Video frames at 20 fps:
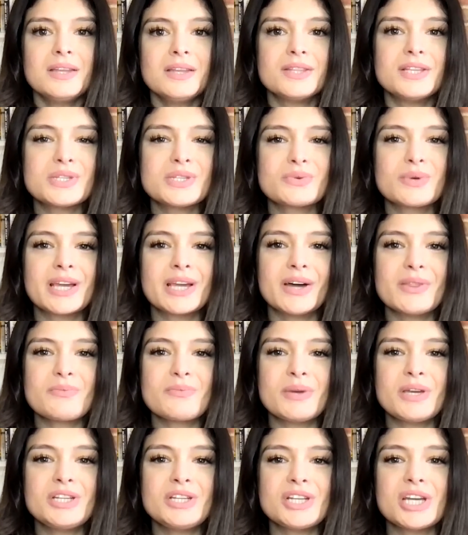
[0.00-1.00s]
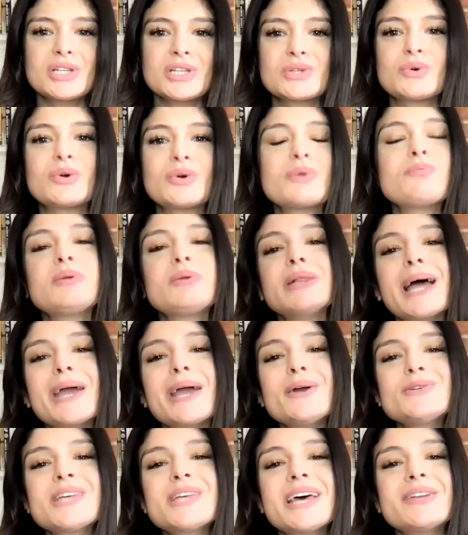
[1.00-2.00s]
This week on the PGA Tour,
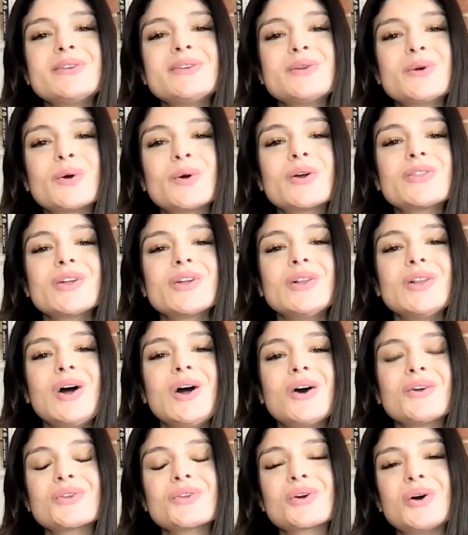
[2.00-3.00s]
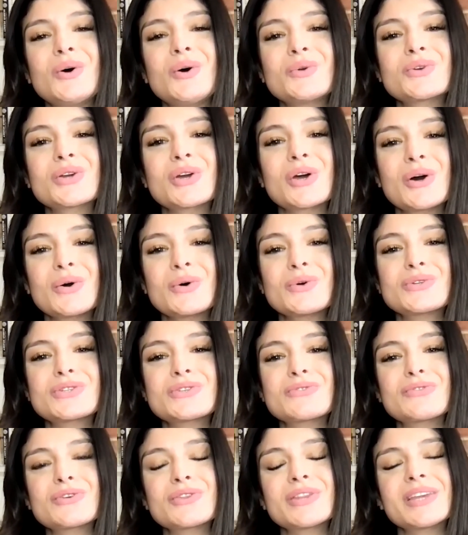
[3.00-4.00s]
players head north along the Golden
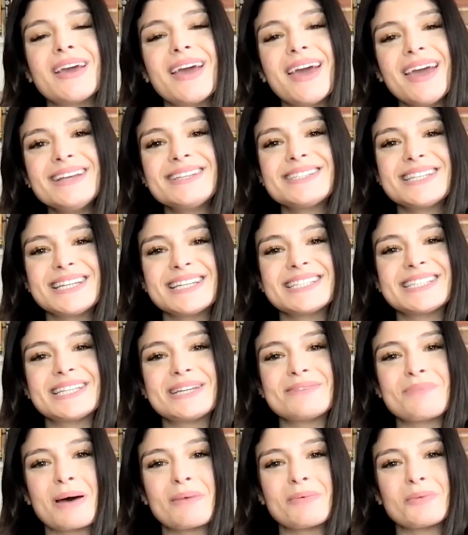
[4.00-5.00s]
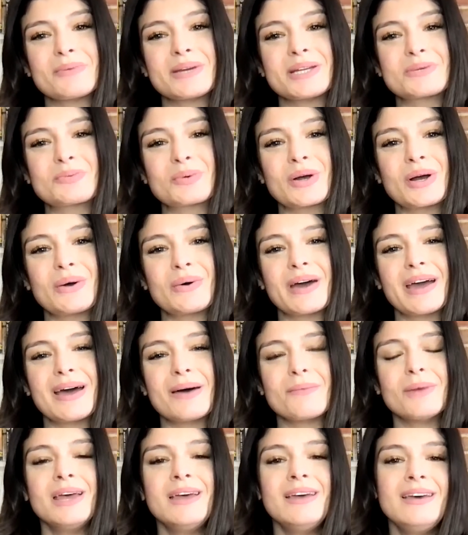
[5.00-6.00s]
Coast for the AT&T Pebble Beach
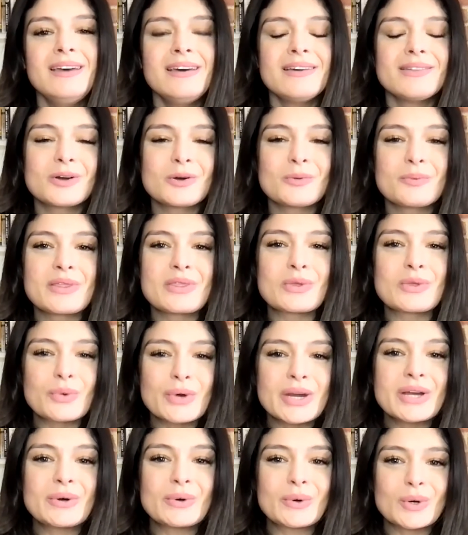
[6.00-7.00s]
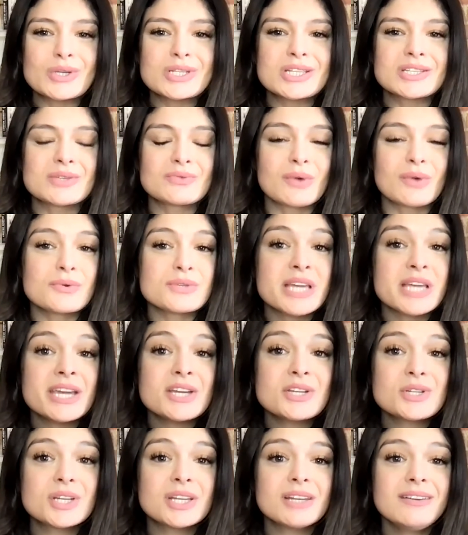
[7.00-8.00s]
Pro-Am. There will be 3 courses in
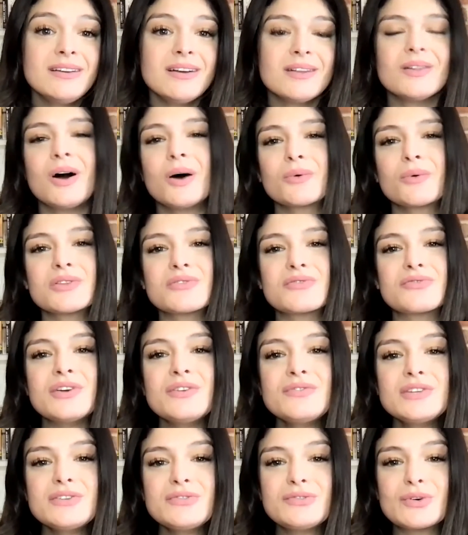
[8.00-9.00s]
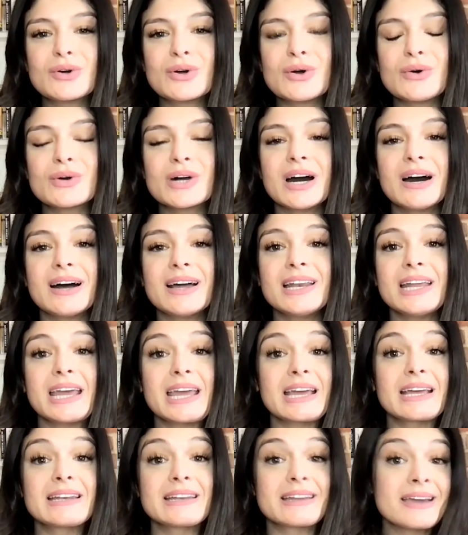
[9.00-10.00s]
rotation, along with a 54-hole
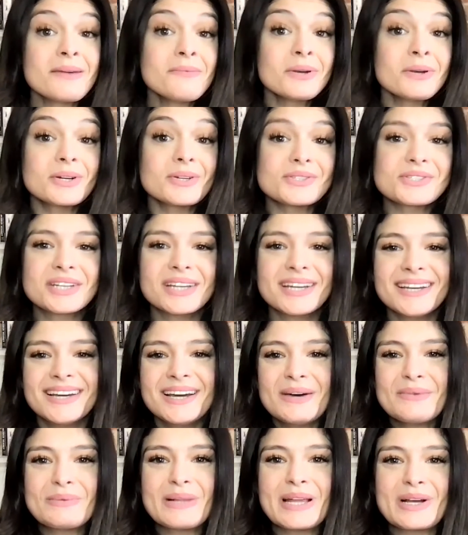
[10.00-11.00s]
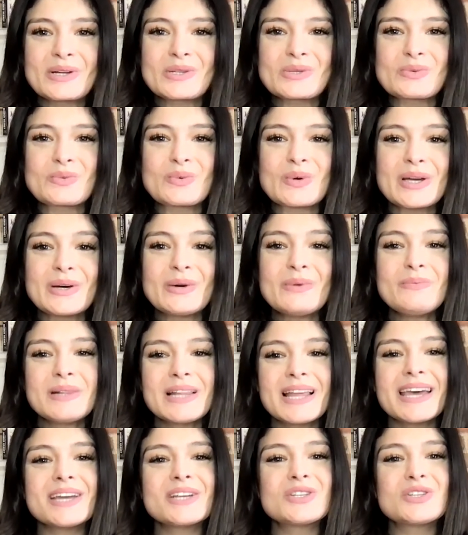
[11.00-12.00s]
cut and amateurs. Players will
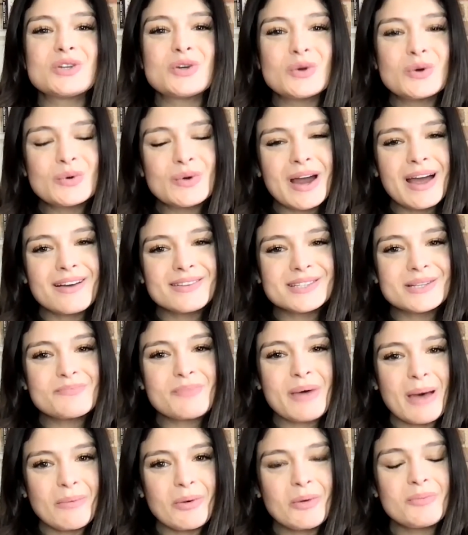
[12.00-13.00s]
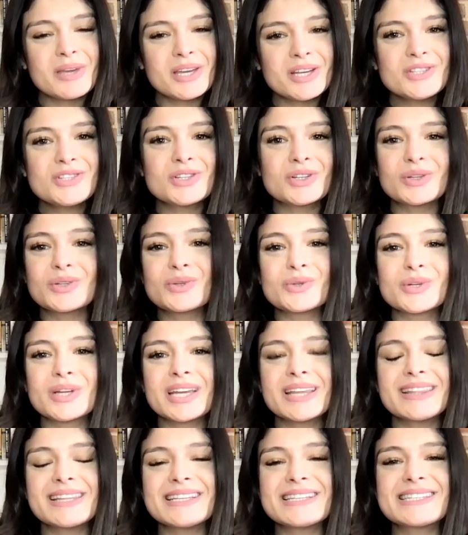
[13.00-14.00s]
play 2 rounds at Pebble Beach,
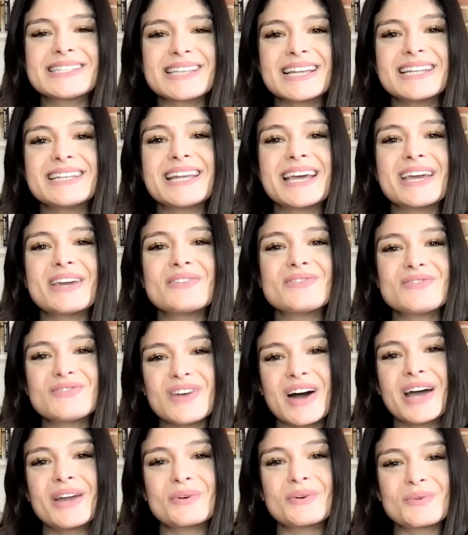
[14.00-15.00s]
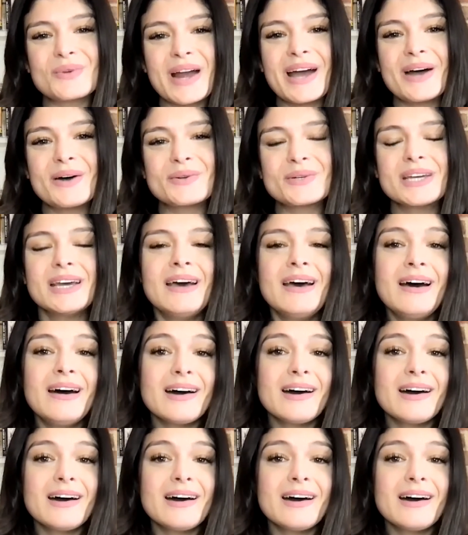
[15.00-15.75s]
including the Sunday final round.